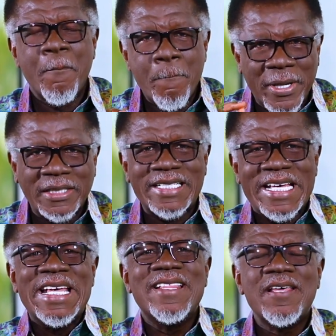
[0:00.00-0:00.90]

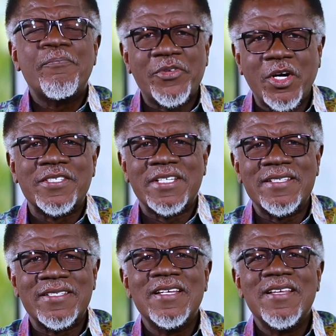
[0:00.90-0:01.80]
But in the
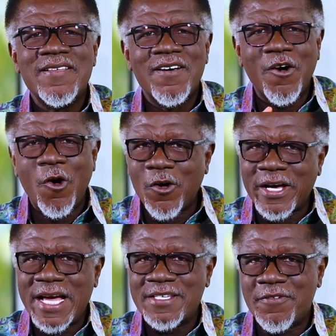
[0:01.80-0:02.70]
process, all
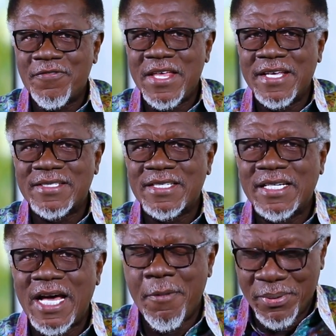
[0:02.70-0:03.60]
kinds of things
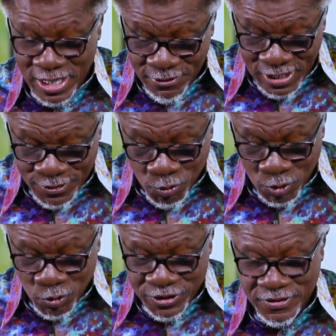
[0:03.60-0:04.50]
can happen. And that's
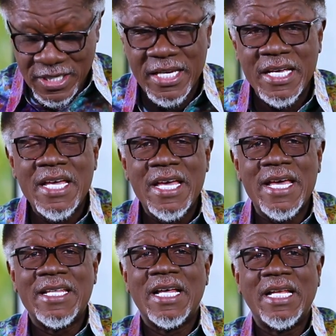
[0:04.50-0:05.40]
what we see
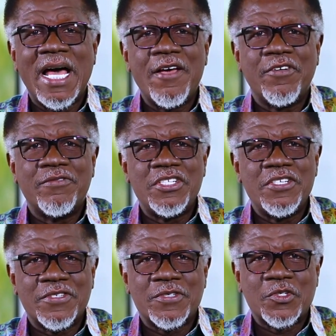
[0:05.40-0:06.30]
in the life of
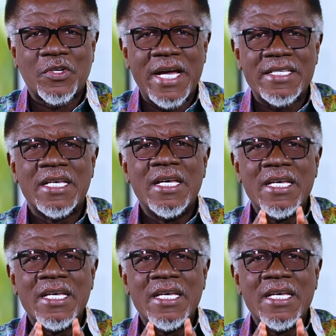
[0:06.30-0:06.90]
Jesus Christ.